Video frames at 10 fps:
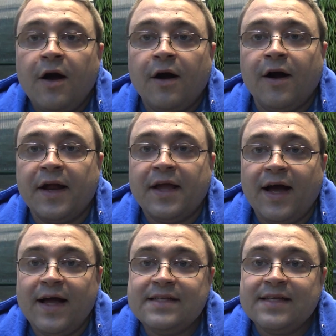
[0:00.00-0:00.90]
All right
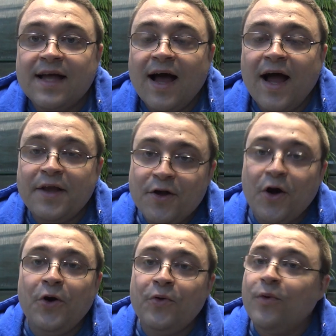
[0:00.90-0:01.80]
guys, I
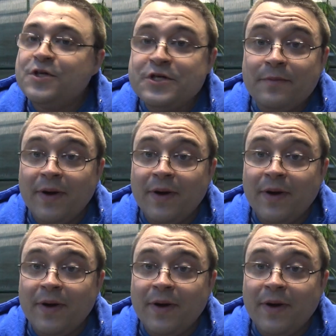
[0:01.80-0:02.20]
know what you